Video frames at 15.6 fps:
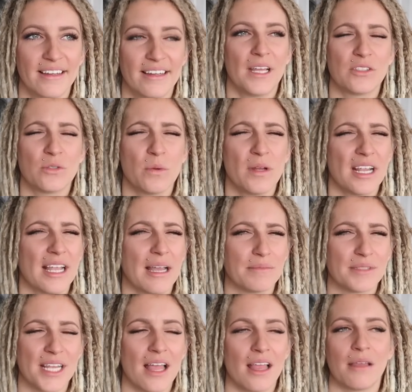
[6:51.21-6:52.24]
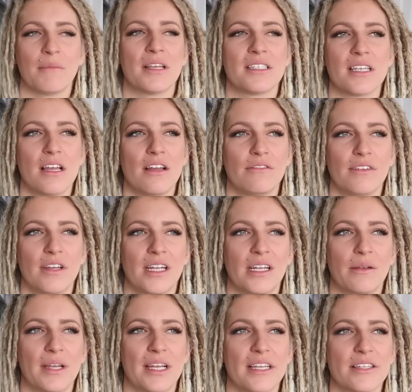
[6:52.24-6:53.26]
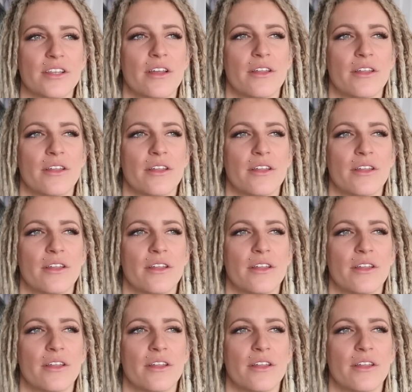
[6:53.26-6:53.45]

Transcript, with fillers: That's what I kept telling myself anyways,